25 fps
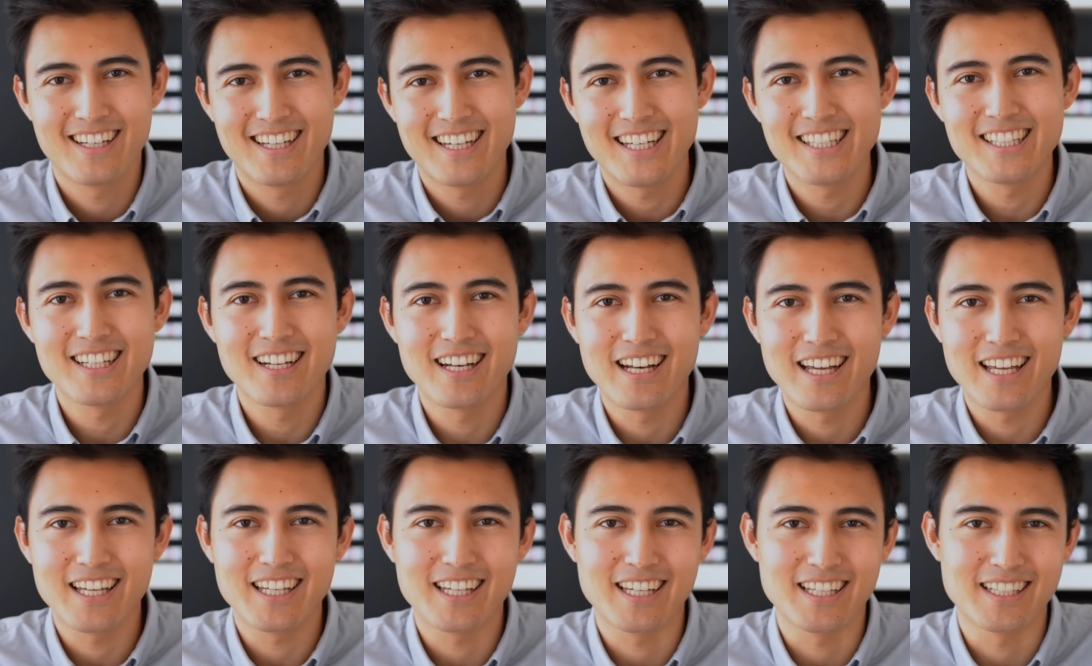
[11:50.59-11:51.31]
Hit that
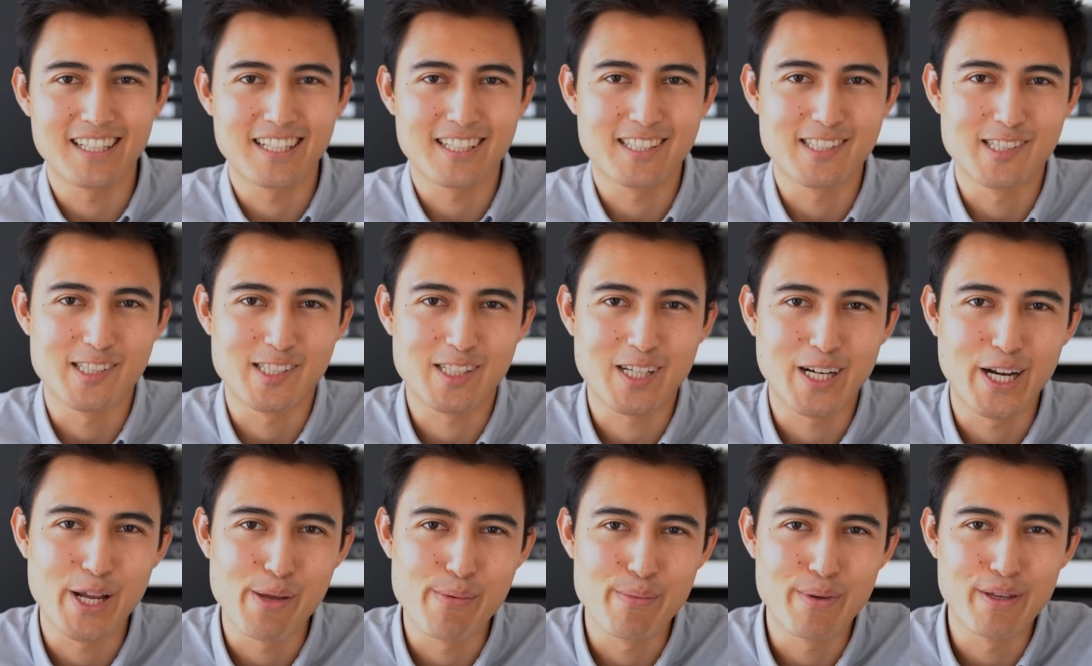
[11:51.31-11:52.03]
like and that
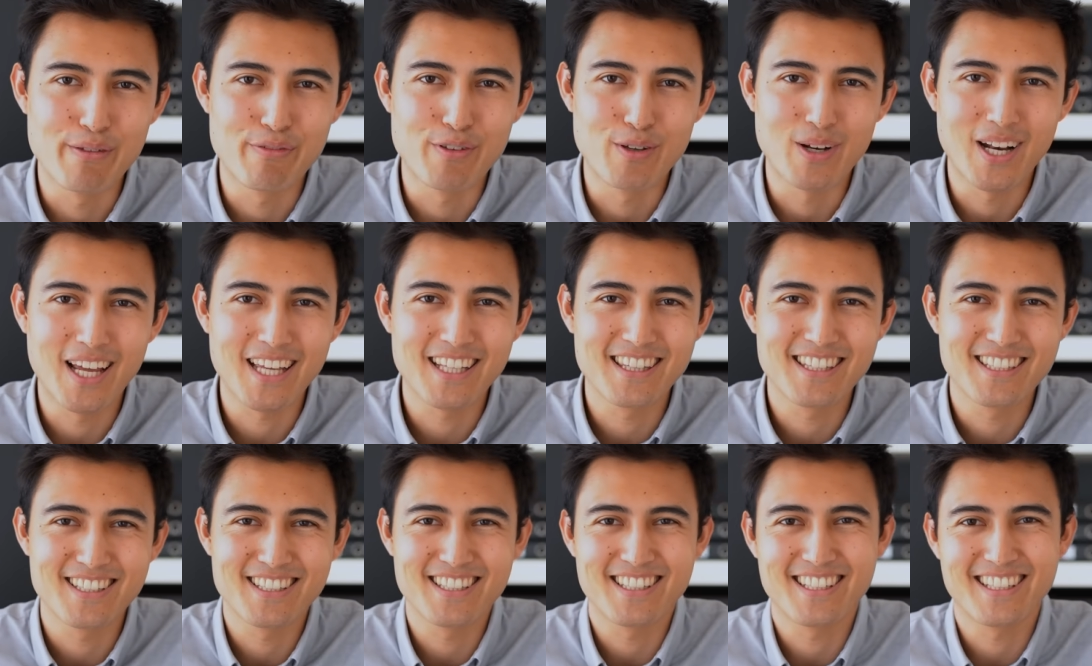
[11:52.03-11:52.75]
subscribe if you
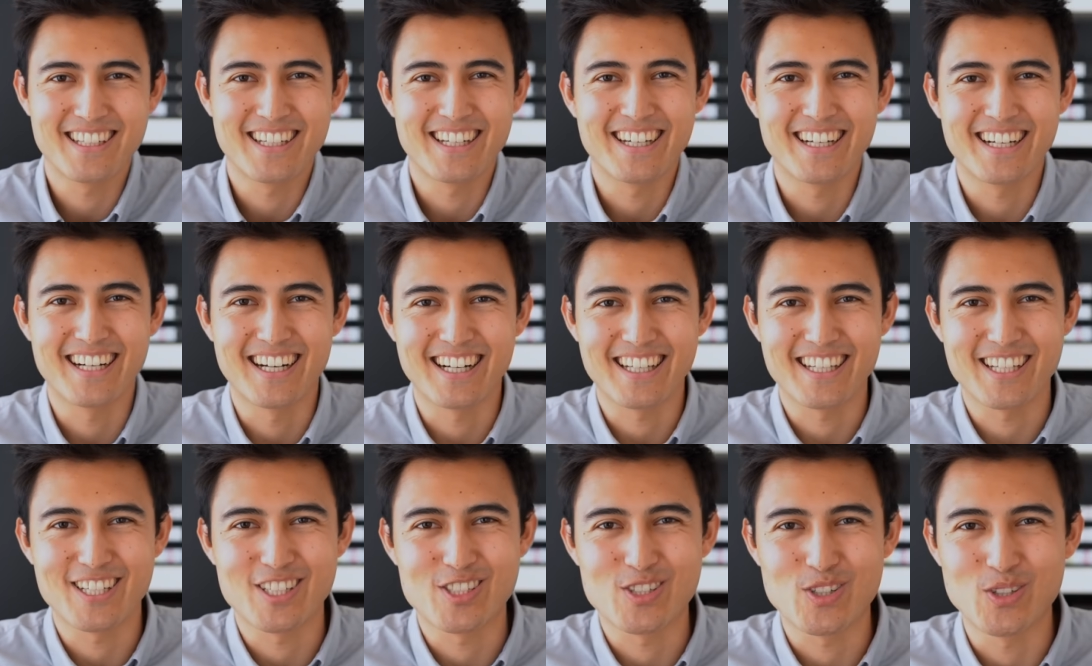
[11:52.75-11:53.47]
liked it, and I'll
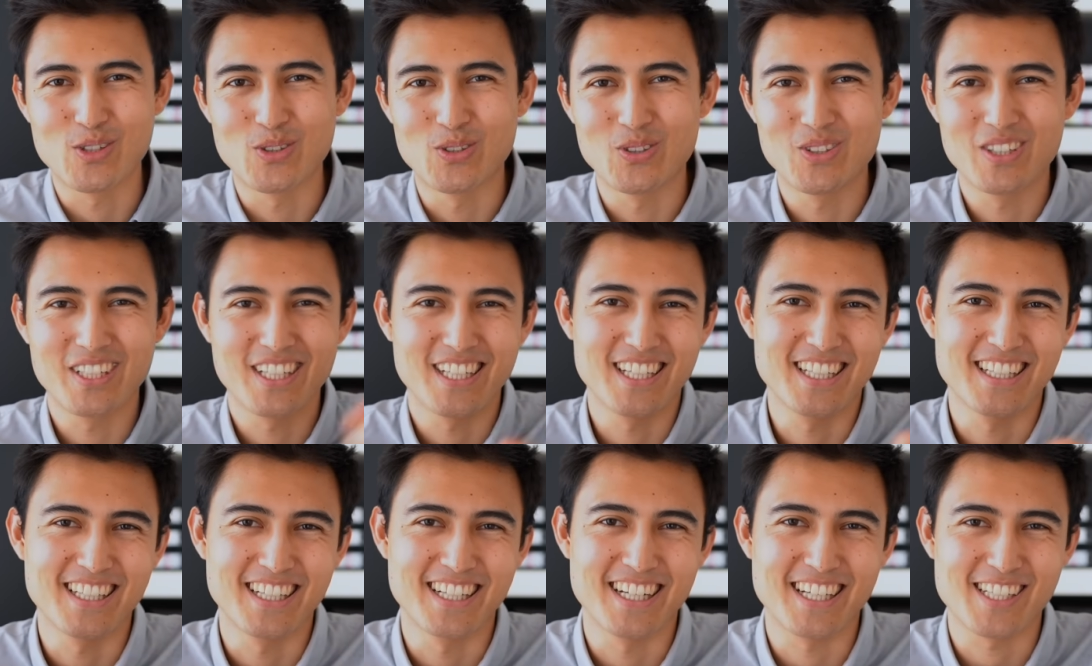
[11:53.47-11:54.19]
catch you
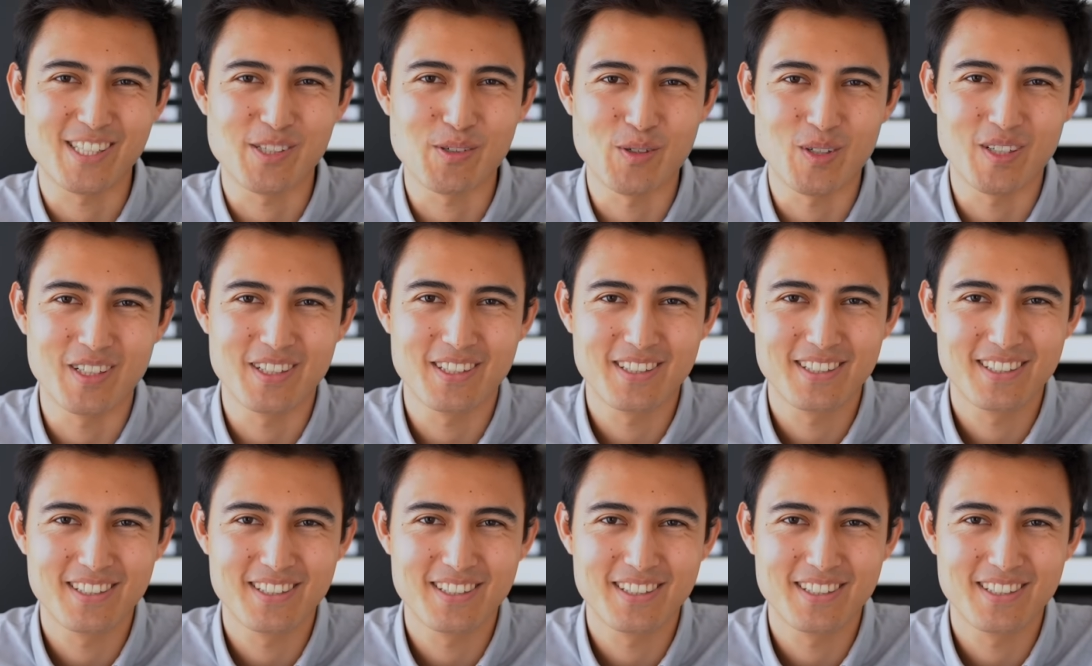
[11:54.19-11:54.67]
in the next one.